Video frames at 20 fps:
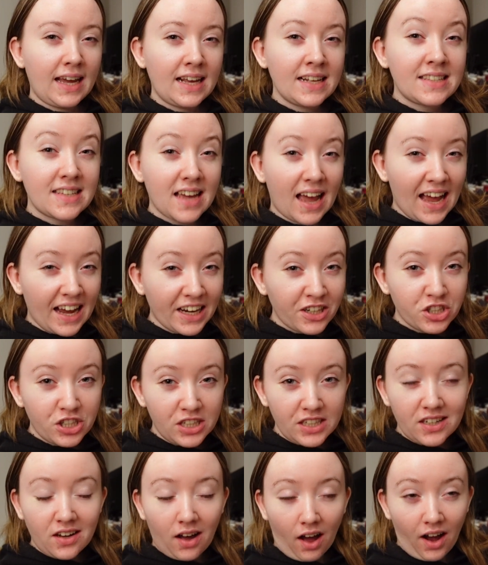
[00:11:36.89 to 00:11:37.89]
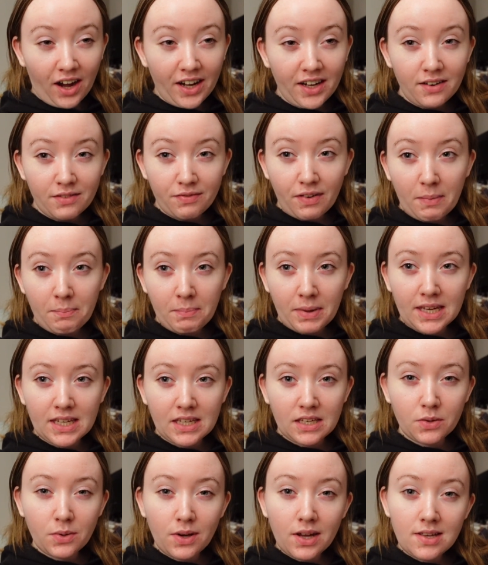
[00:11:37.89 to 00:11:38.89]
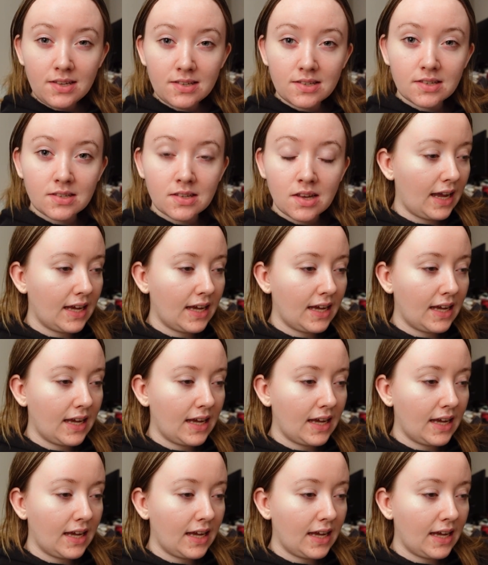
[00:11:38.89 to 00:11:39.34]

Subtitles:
It's actually kind of ambiguous.